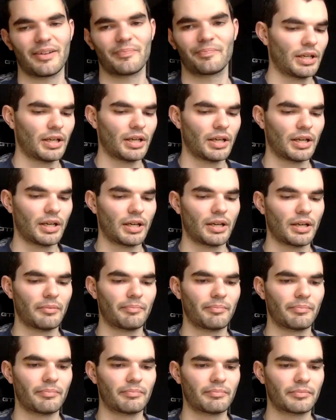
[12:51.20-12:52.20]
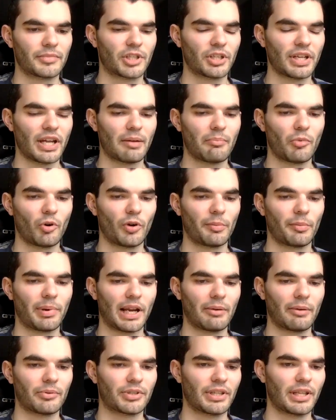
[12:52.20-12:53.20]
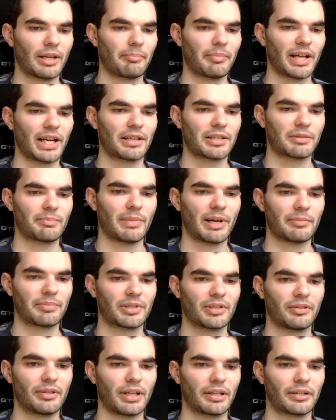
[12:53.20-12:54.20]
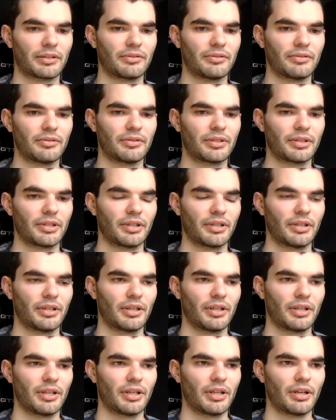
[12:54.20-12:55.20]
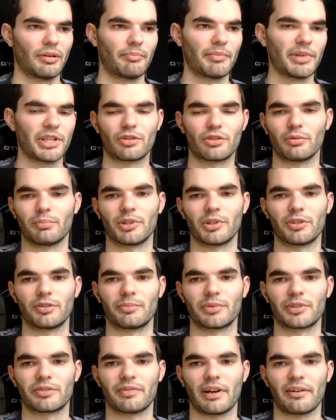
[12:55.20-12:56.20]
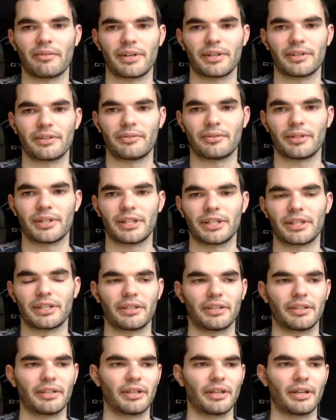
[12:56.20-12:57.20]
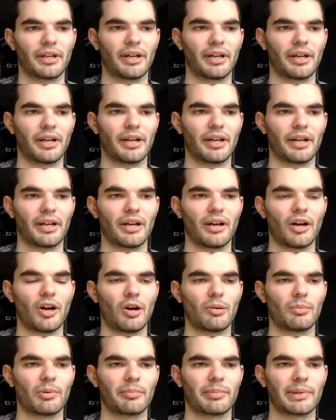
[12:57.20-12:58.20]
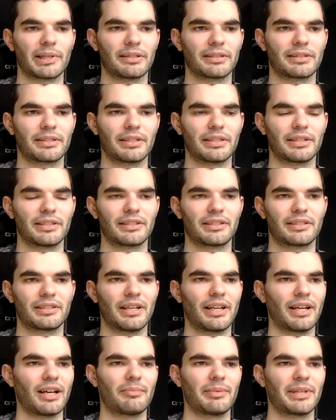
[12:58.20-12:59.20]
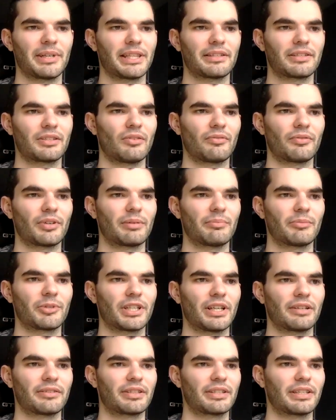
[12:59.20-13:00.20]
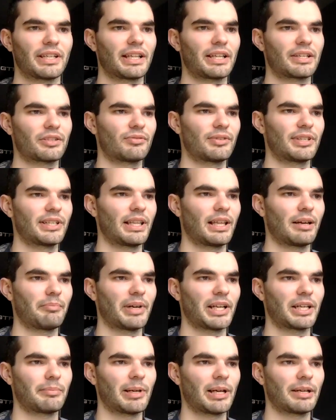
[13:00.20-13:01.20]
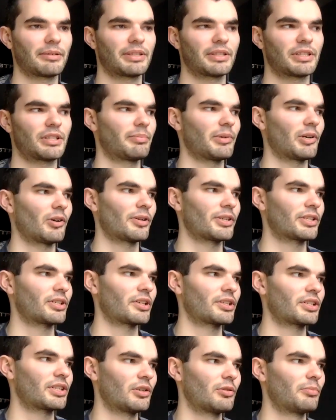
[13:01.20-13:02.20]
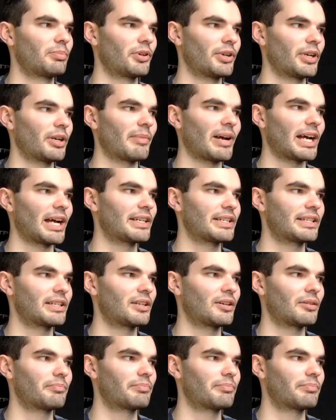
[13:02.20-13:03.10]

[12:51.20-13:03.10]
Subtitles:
So yeah, multiplayer wasn't that balanced. Maps not that good. Missile Bloom was very annoying. Armor abilities, yeah. I mean, there's not really much else to say. That's really that bad about it, to be honest. I still put it amazing. I